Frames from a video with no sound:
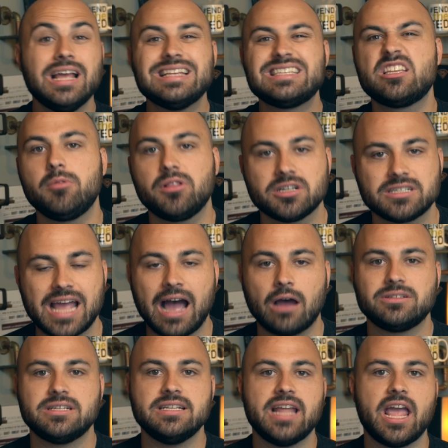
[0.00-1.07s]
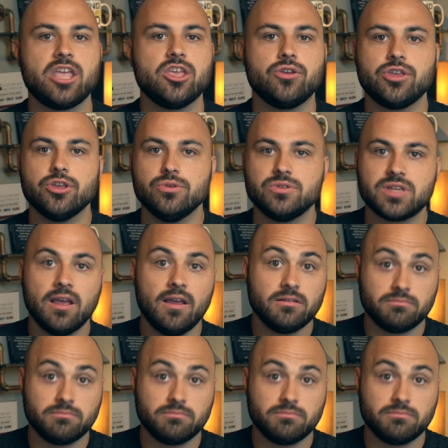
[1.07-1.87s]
similar to how today you use